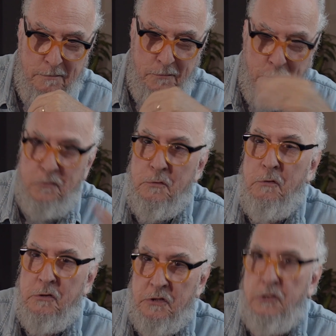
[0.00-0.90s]
first we
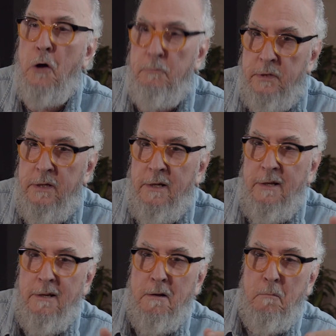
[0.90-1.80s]
were stopped
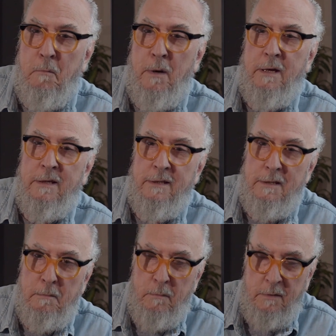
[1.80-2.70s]
by
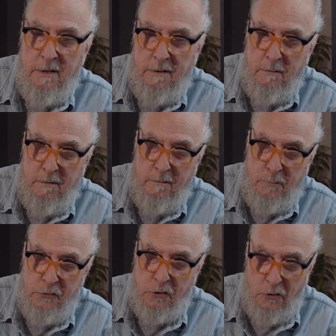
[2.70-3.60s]
the
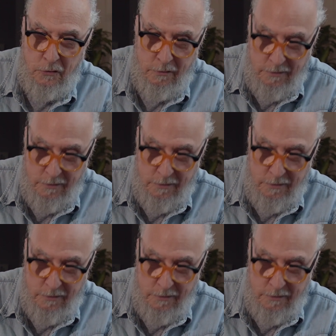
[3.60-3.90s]
Pujol